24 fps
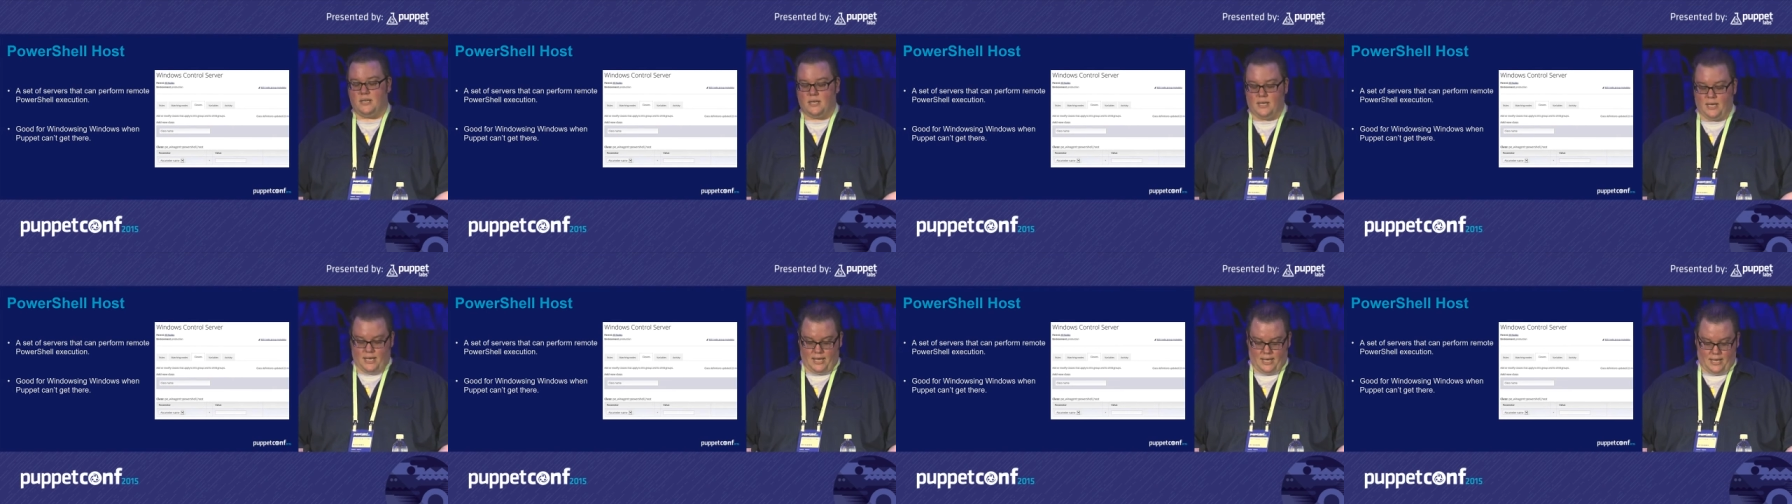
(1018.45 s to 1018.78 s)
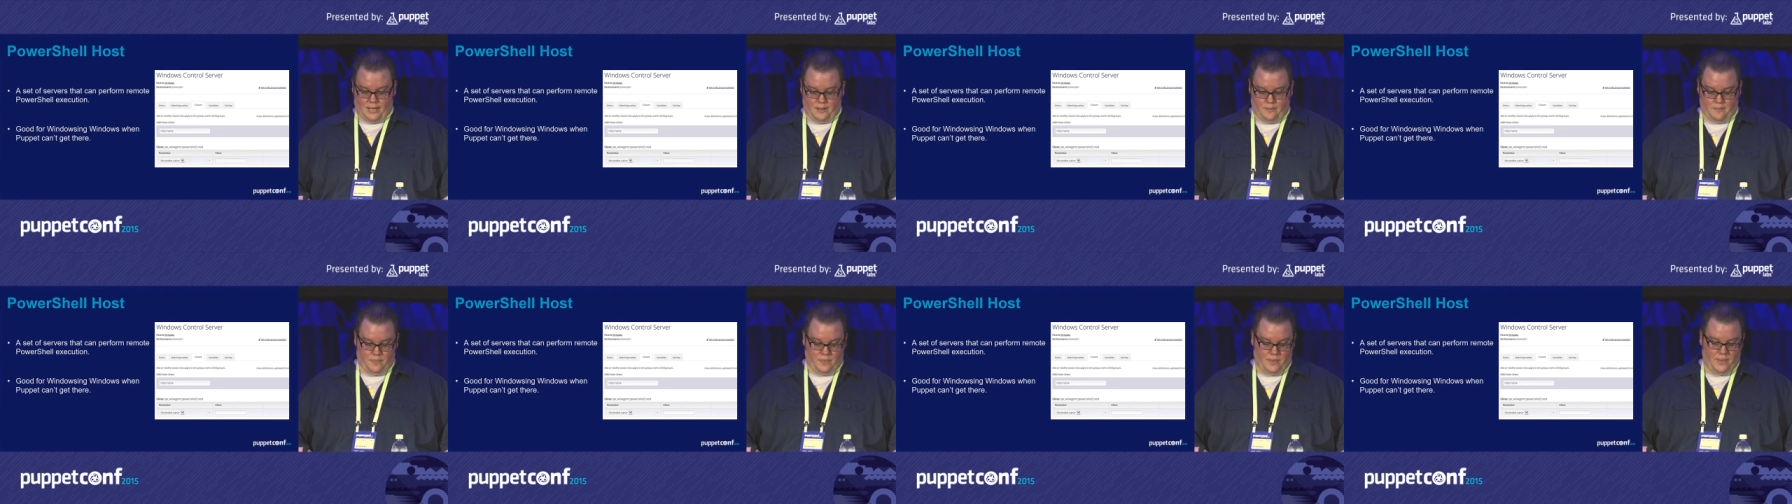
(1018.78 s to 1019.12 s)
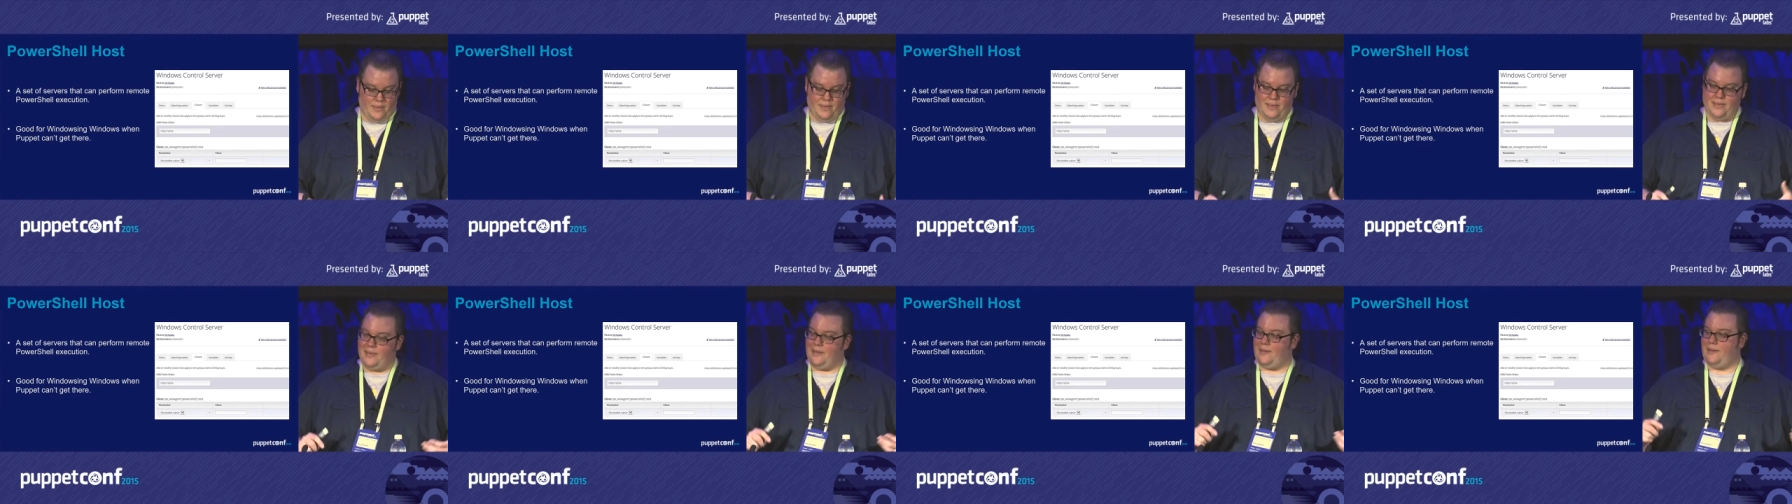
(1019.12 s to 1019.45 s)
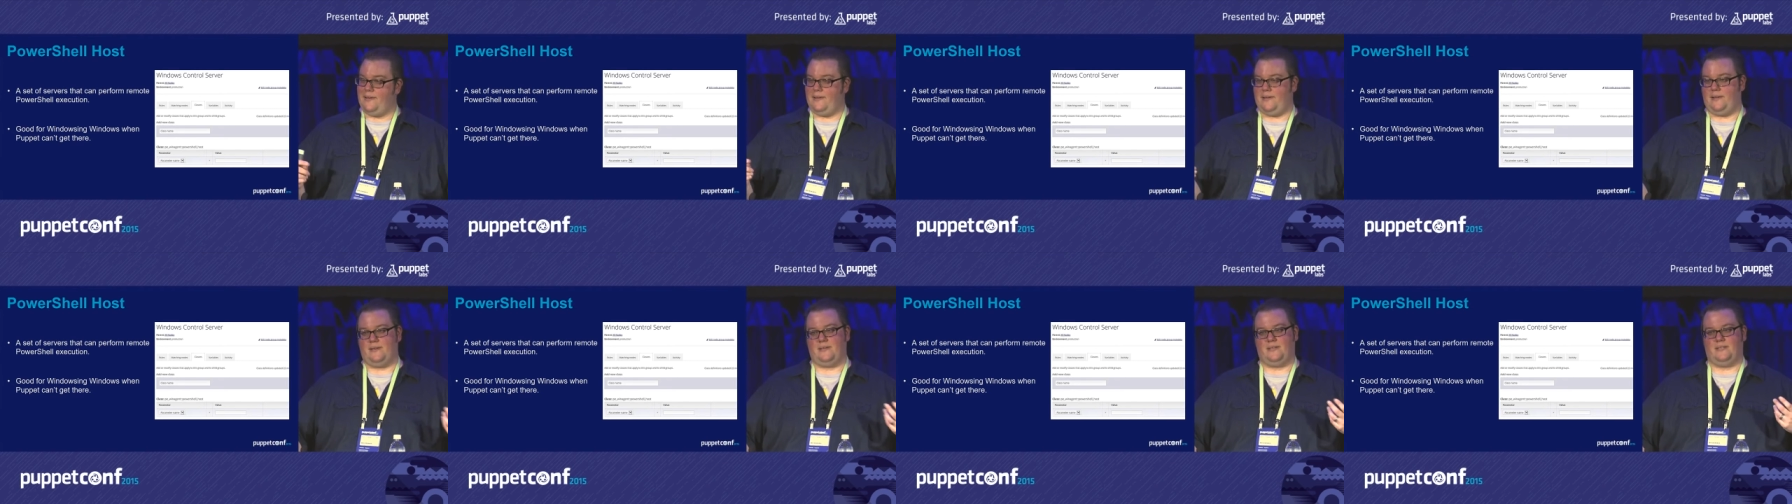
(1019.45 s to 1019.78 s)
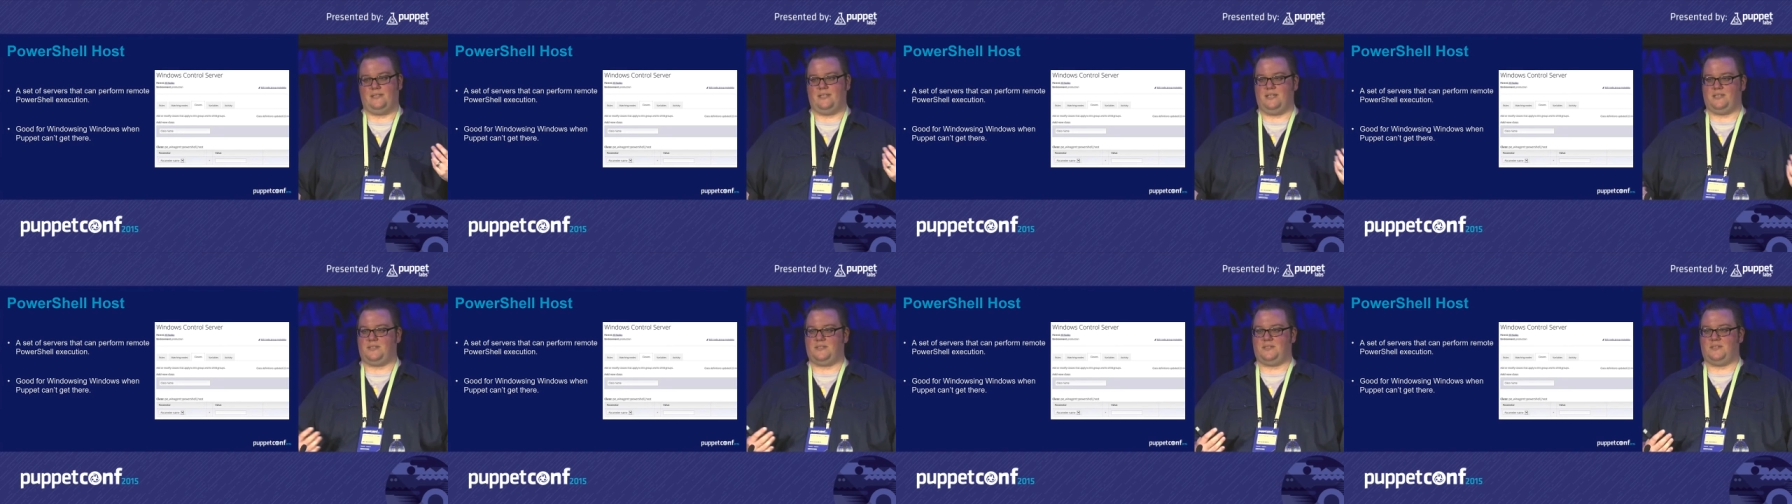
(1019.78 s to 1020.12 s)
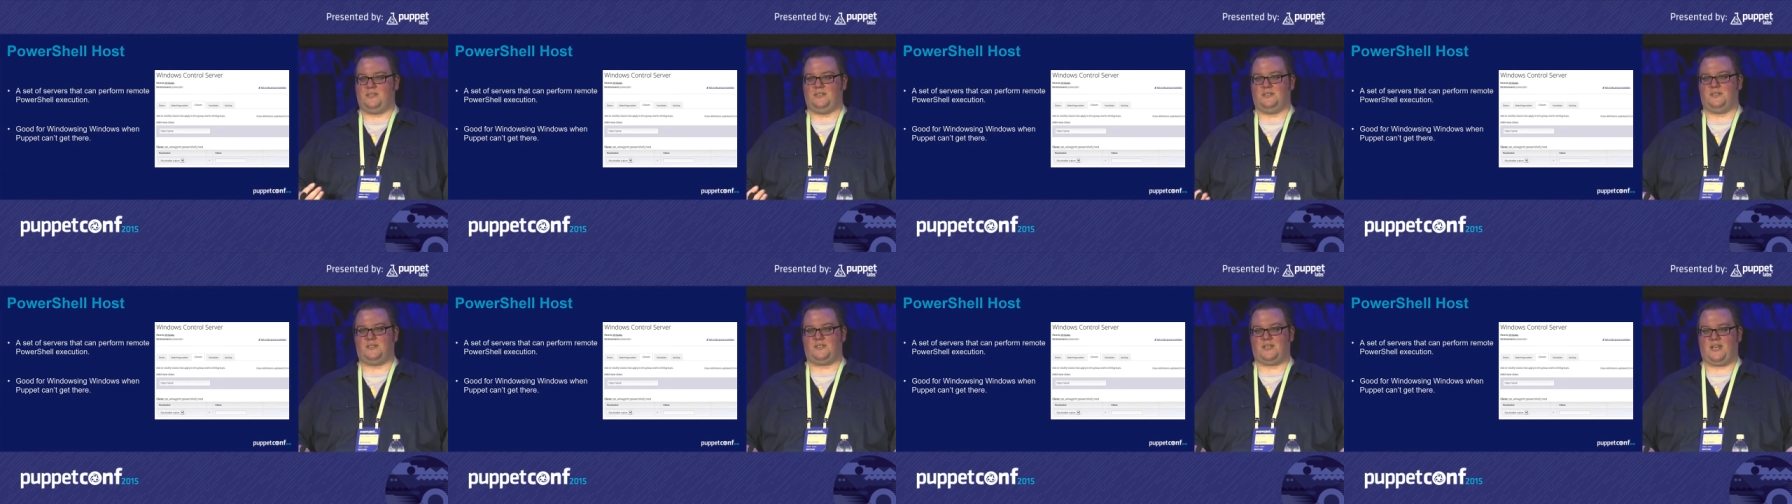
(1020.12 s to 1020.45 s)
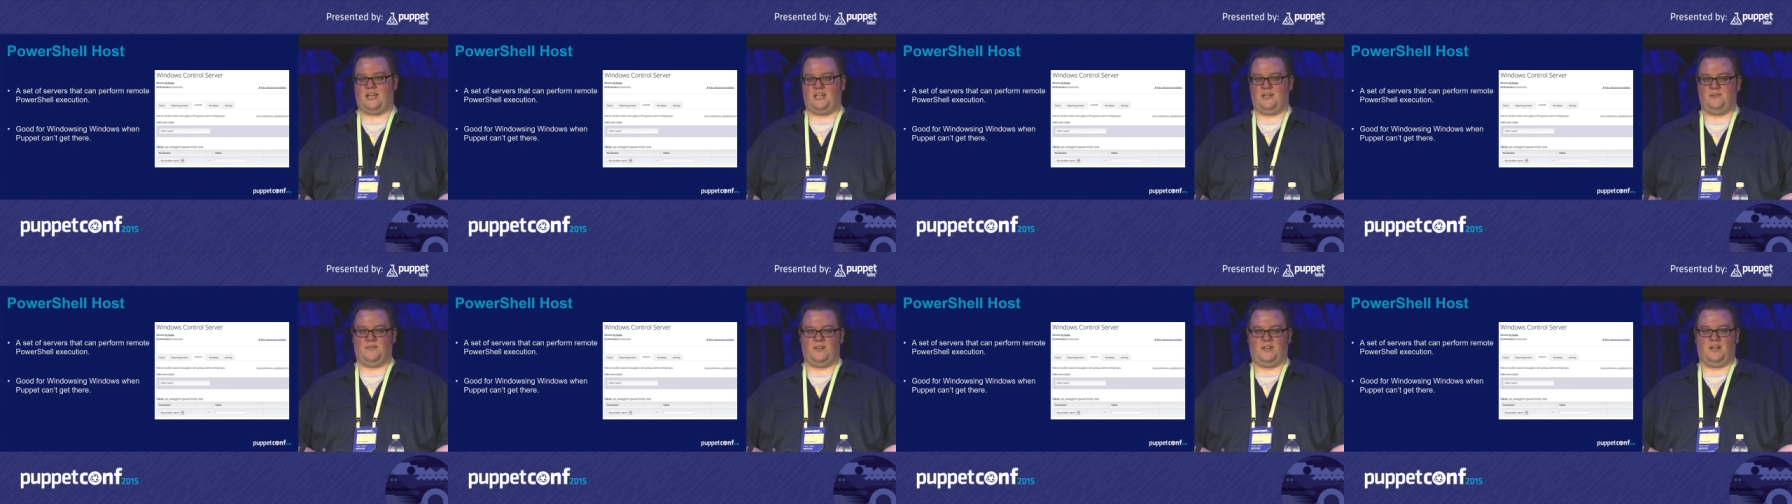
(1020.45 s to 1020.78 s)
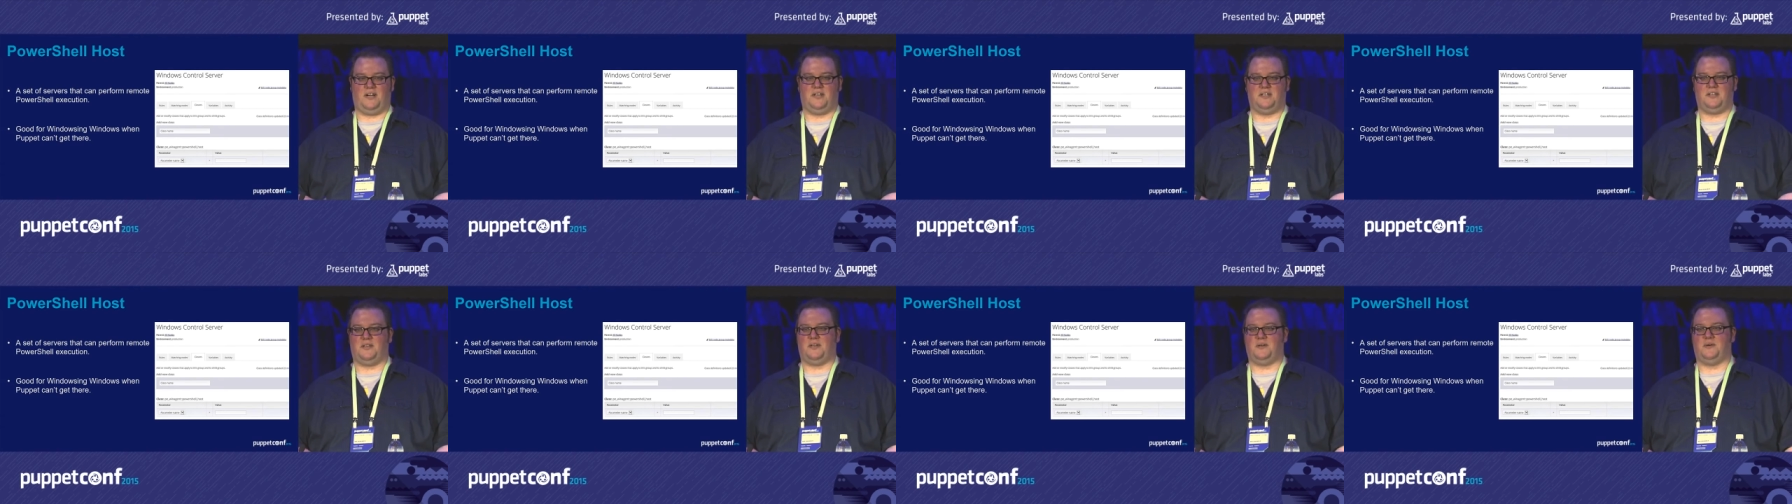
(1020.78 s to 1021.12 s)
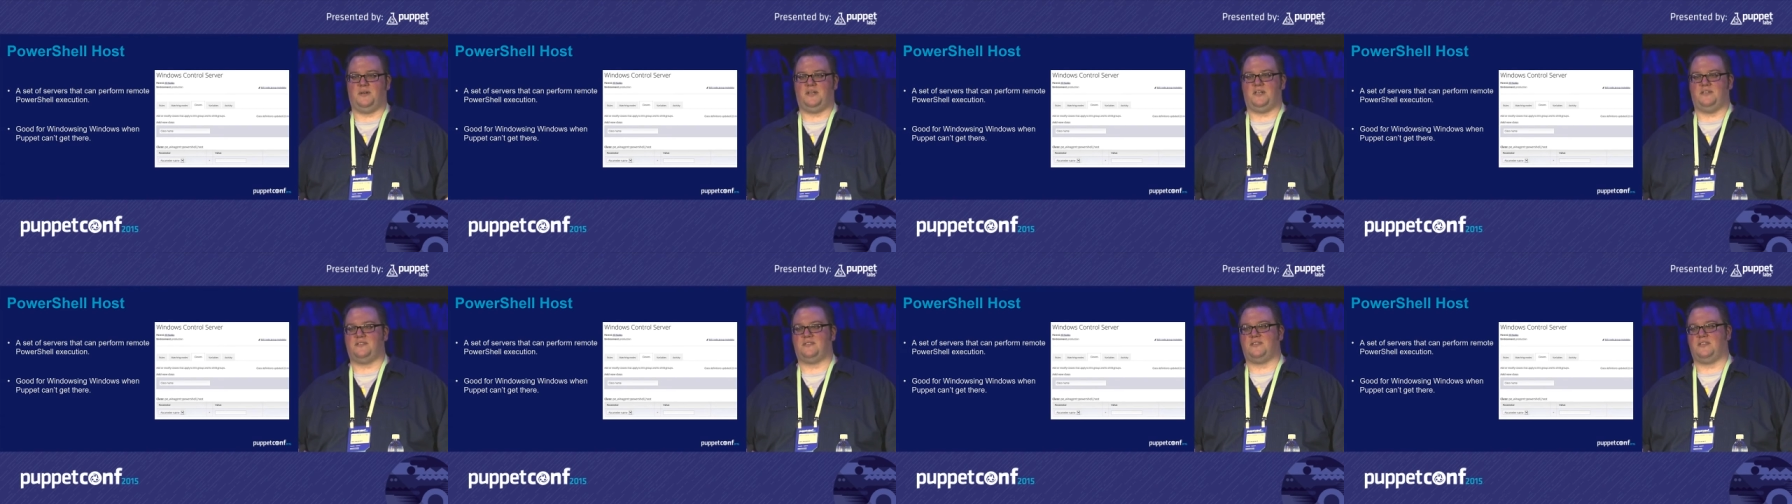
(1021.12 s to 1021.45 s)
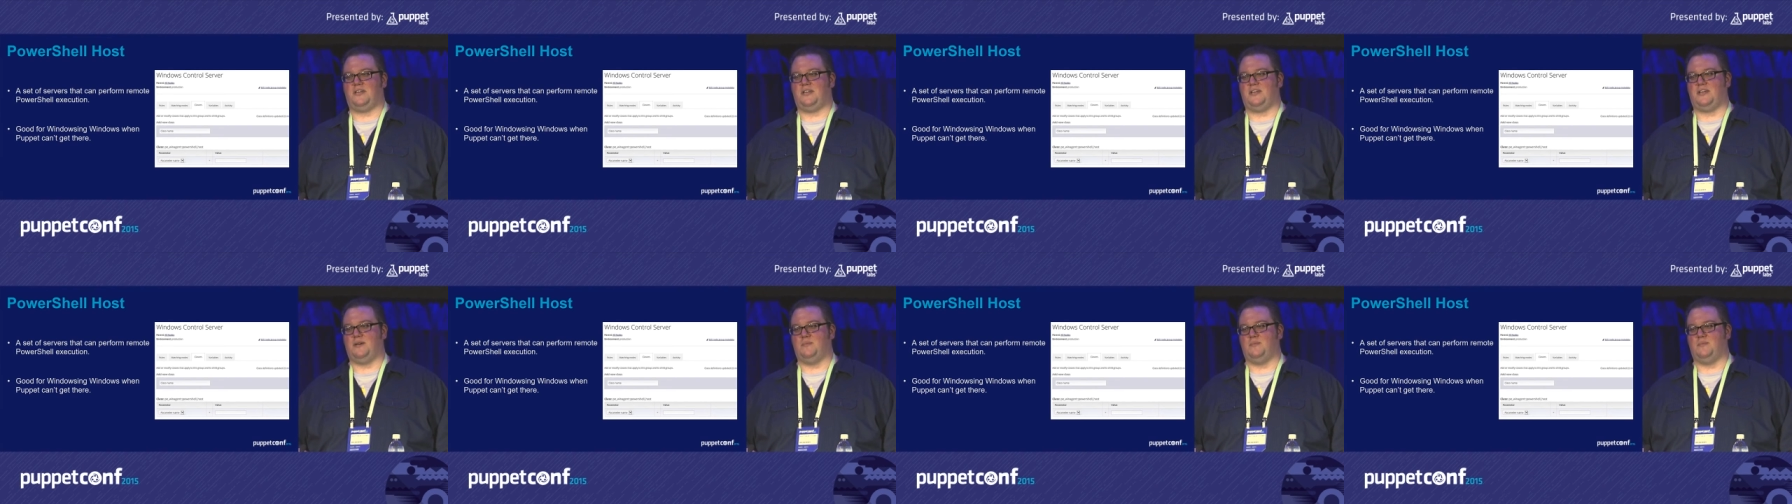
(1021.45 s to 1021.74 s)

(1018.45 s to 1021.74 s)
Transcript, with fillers: Um, this is kind of an ongoing thing.